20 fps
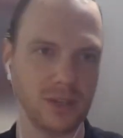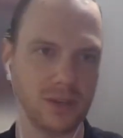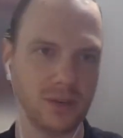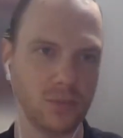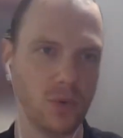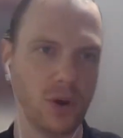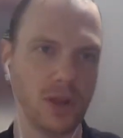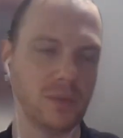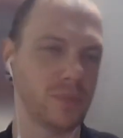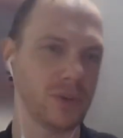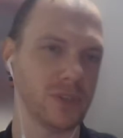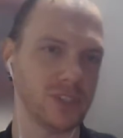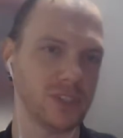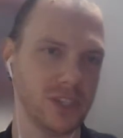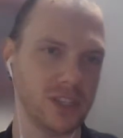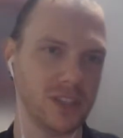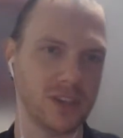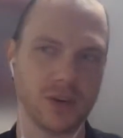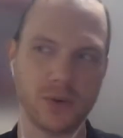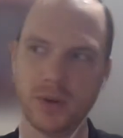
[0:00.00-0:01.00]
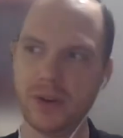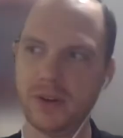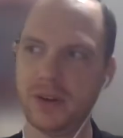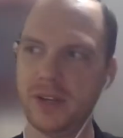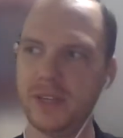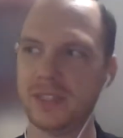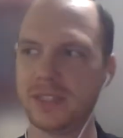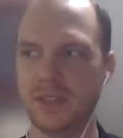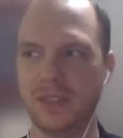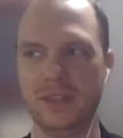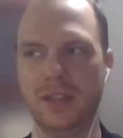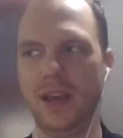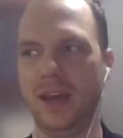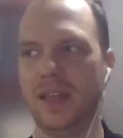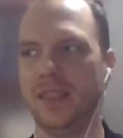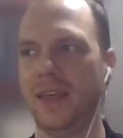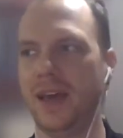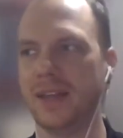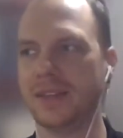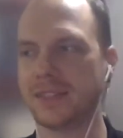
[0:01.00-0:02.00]
1% of the queries, then
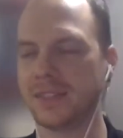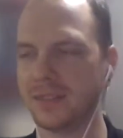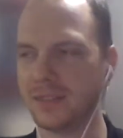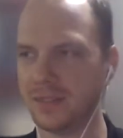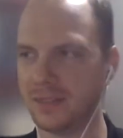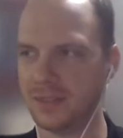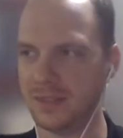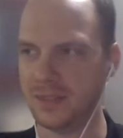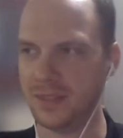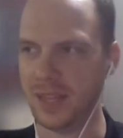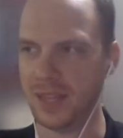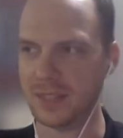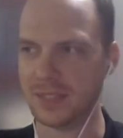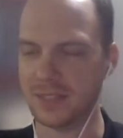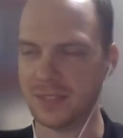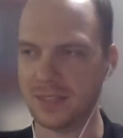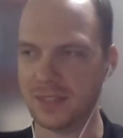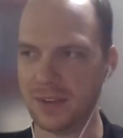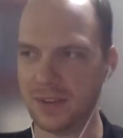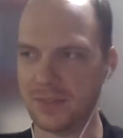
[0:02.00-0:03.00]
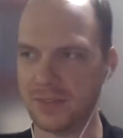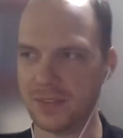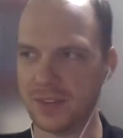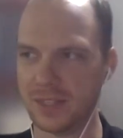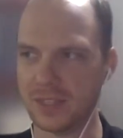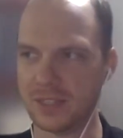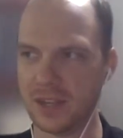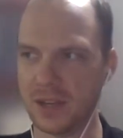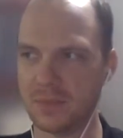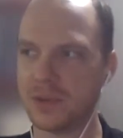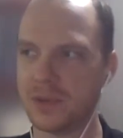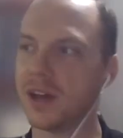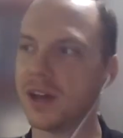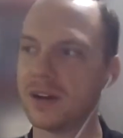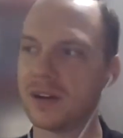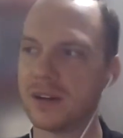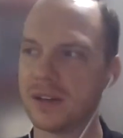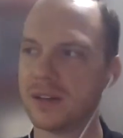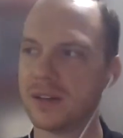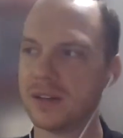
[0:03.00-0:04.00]
that's a definite slam
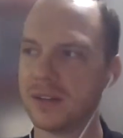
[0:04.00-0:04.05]
dunk.